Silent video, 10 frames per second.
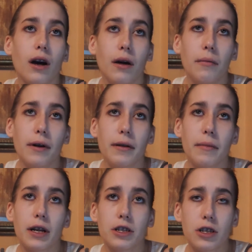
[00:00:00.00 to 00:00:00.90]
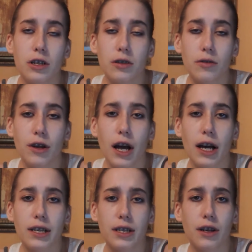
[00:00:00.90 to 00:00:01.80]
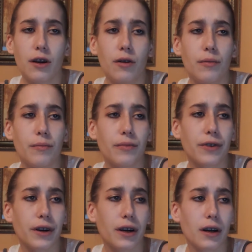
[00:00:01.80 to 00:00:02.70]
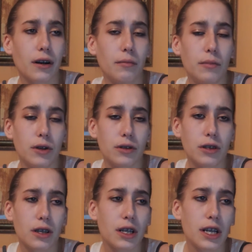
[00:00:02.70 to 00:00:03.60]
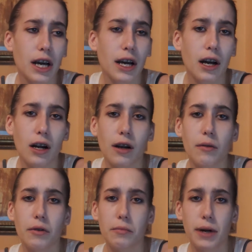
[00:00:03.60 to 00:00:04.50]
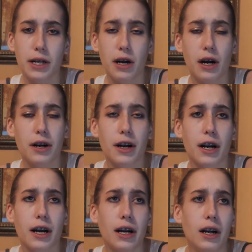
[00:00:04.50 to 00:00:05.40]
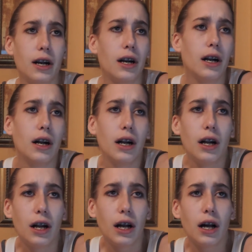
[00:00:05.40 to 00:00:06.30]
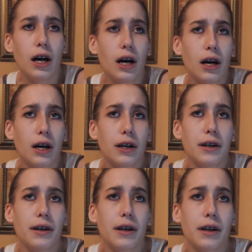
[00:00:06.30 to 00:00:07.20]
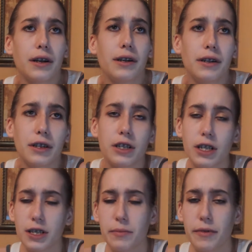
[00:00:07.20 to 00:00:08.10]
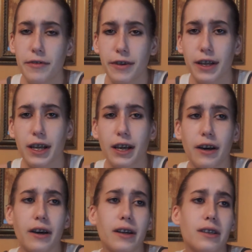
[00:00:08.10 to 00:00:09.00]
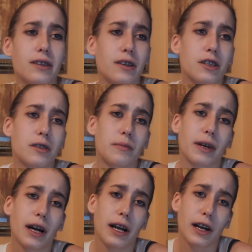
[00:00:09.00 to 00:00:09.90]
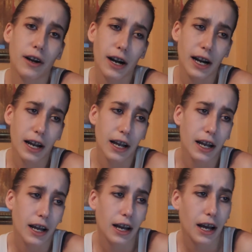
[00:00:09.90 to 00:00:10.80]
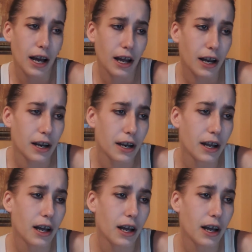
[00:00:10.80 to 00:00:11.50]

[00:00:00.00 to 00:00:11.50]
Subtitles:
I pretty much just relaxed at home for most of the day, hung out with my daughter, and she hasn't been feeling good, so she's been kind of cranky, and